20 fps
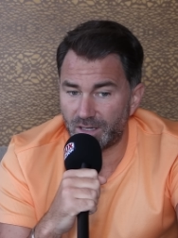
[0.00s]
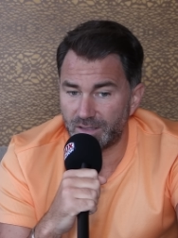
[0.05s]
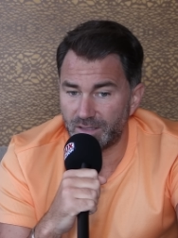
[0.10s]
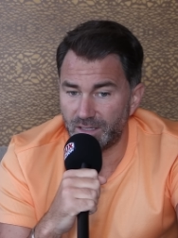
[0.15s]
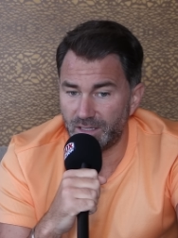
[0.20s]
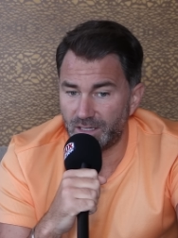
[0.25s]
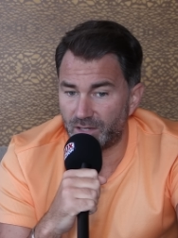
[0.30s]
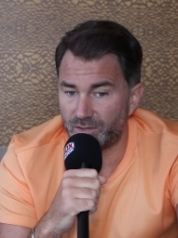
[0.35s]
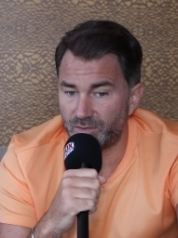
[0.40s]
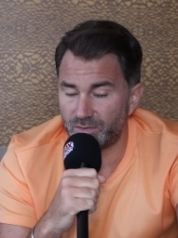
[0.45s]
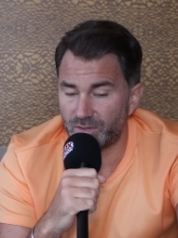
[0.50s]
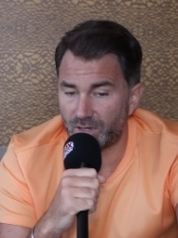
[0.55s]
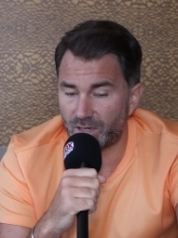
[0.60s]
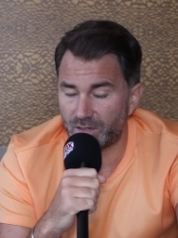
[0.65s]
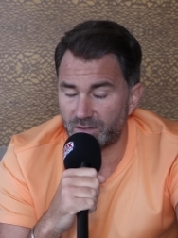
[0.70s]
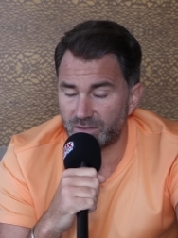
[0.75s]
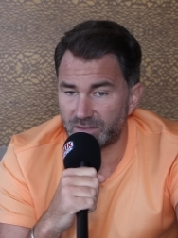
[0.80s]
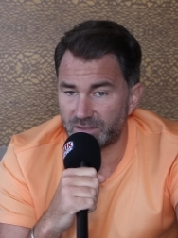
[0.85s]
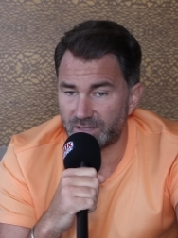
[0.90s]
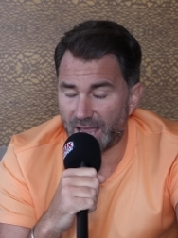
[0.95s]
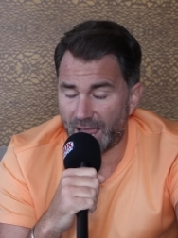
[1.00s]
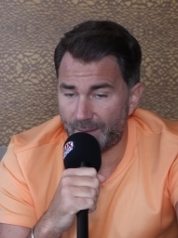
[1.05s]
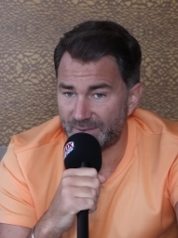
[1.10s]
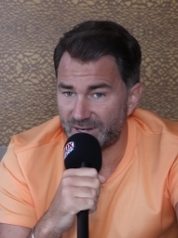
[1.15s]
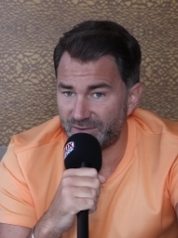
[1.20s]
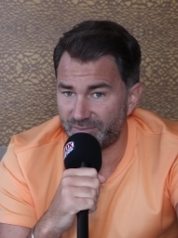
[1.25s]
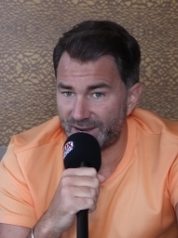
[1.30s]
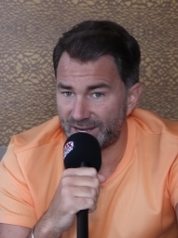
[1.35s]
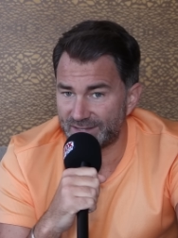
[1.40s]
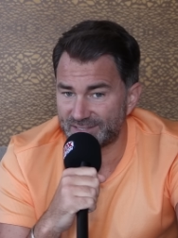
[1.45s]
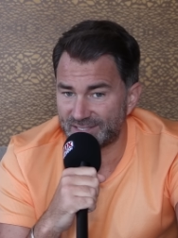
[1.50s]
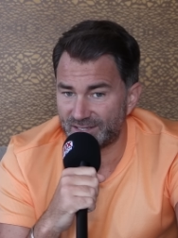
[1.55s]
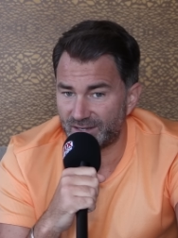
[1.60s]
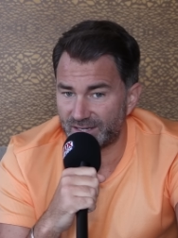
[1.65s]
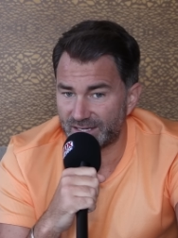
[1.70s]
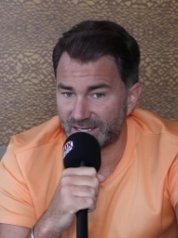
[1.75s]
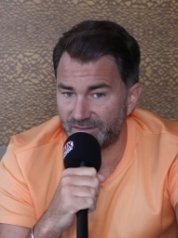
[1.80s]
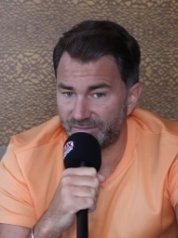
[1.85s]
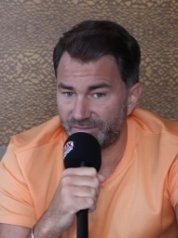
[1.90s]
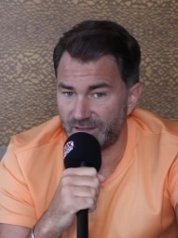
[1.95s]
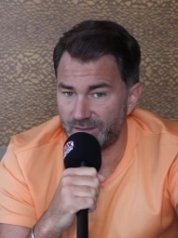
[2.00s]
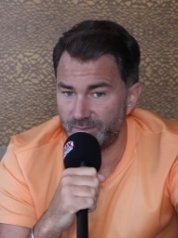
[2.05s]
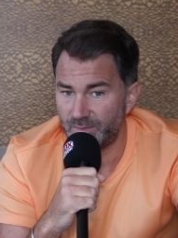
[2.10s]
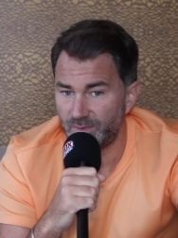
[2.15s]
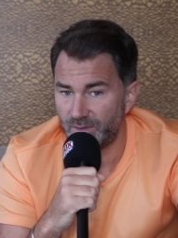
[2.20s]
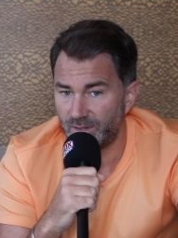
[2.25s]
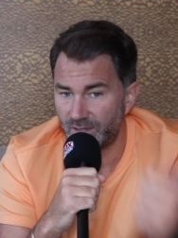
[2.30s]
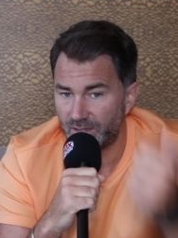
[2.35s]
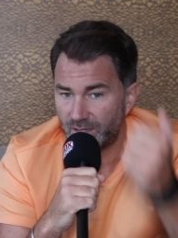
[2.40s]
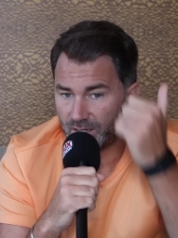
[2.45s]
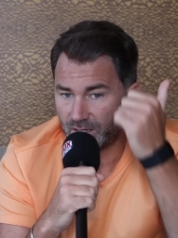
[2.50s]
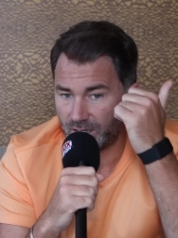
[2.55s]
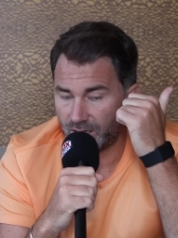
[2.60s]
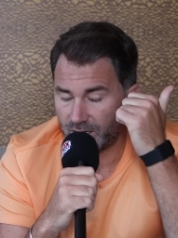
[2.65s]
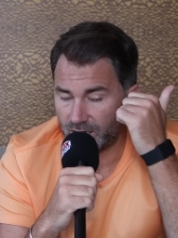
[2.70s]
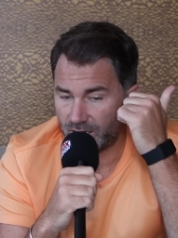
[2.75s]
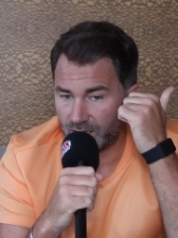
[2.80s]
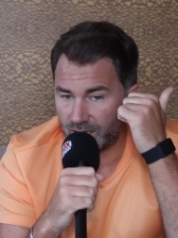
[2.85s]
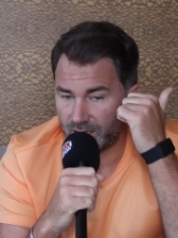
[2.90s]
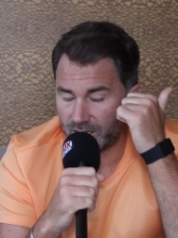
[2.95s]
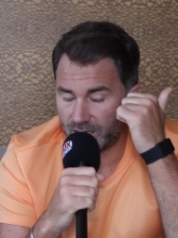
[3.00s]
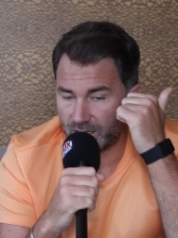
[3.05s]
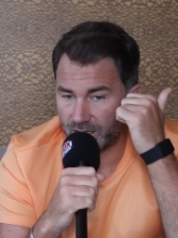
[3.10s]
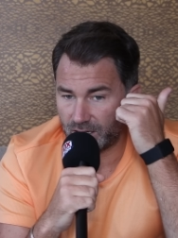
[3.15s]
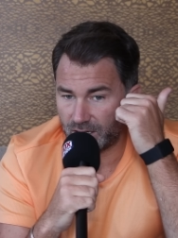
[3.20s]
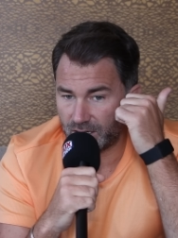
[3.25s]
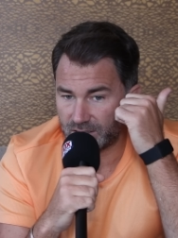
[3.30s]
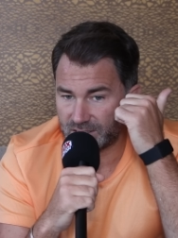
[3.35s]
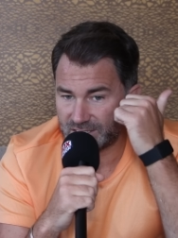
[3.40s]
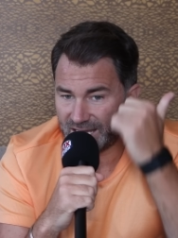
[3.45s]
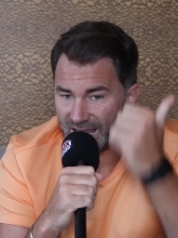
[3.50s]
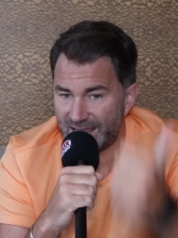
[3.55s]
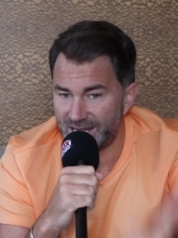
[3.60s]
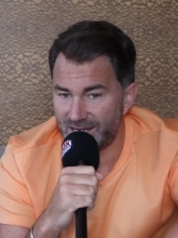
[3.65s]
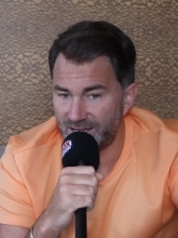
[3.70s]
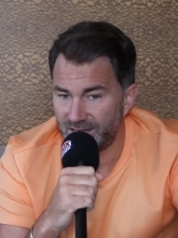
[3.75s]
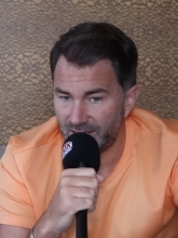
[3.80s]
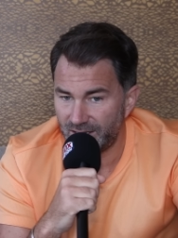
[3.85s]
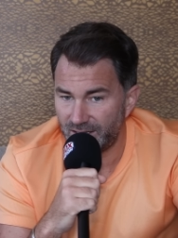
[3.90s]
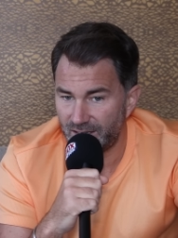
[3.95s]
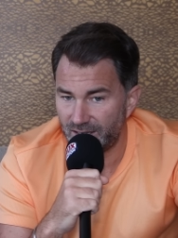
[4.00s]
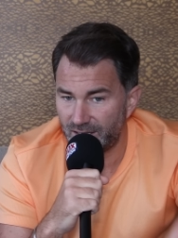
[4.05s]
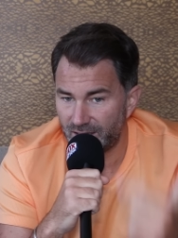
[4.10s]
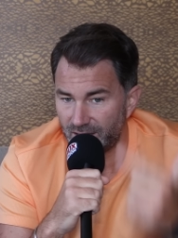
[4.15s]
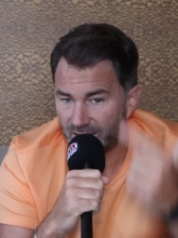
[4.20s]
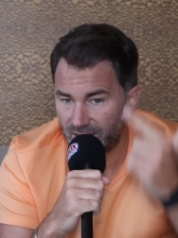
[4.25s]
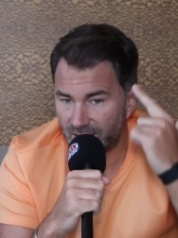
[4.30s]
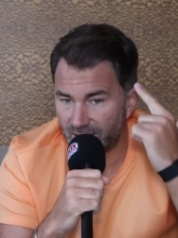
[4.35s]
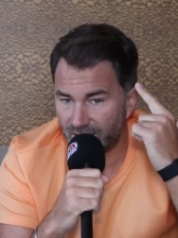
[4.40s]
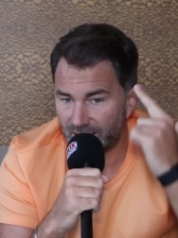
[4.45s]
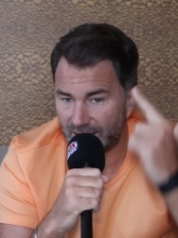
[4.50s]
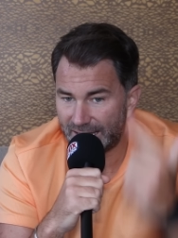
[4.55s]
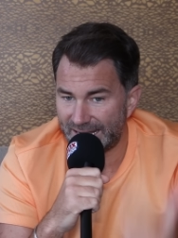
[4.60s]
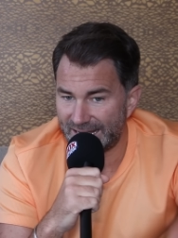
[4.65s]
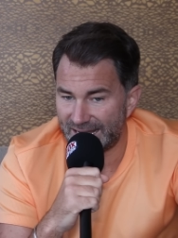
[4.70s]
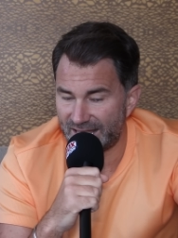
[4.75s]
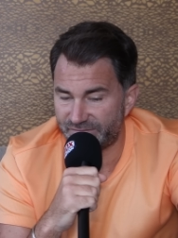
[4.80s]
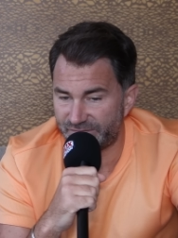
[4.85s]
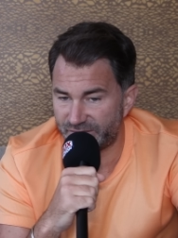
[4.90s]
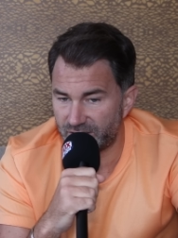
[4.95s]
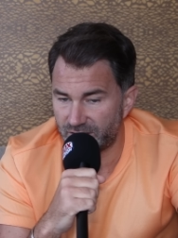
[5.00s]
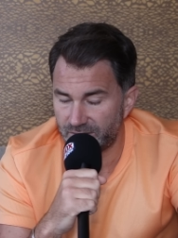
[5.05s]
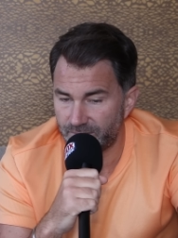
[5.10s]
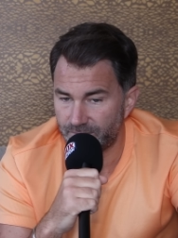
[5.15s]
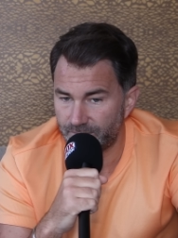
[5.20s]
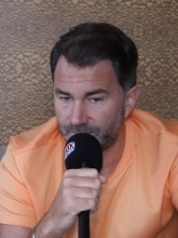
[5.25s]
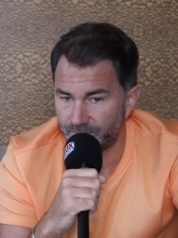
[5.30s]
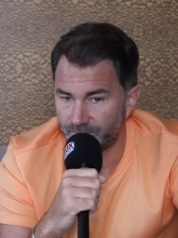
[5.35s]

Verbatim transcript: you know, how many rounds did I give him? 10, 11,